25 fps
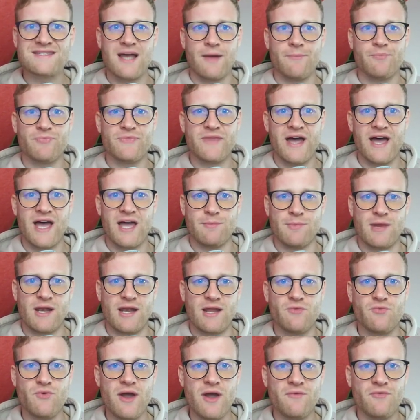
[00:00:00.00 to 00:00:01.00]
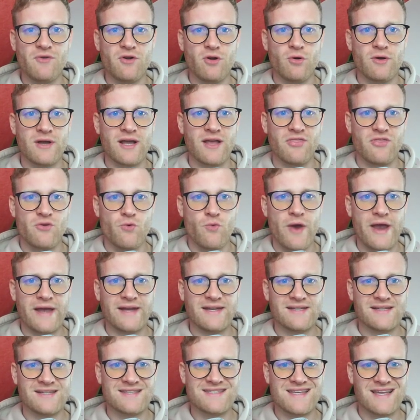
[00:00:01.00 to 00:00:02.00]
some time, and if we have a look at the
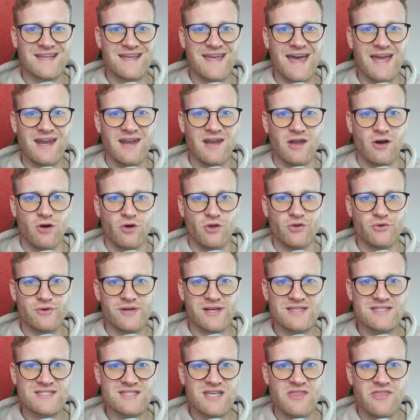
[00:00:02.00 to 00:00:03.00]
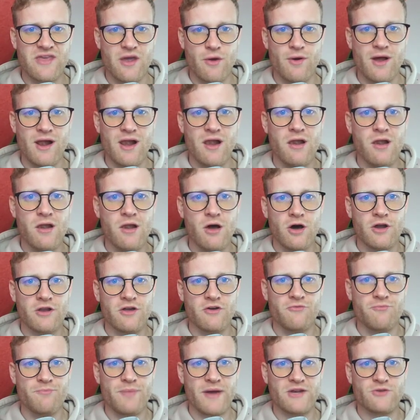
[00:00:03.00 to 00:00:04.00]
ratings again now, you can see there are a lot
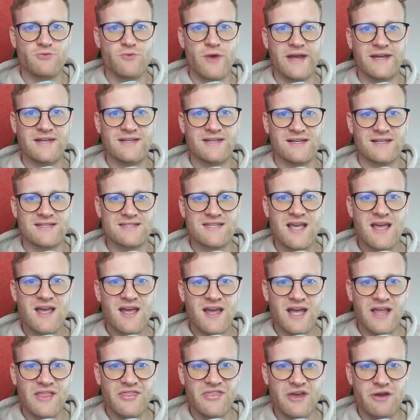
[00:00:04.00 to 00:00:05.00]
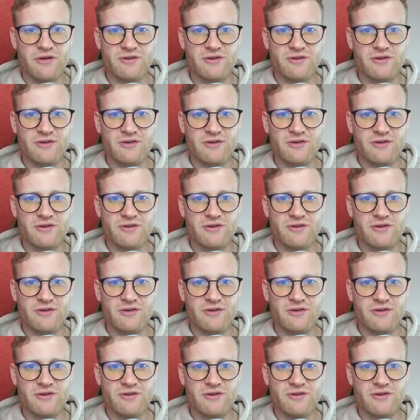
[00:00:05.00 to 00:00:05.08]
of bad ratings. And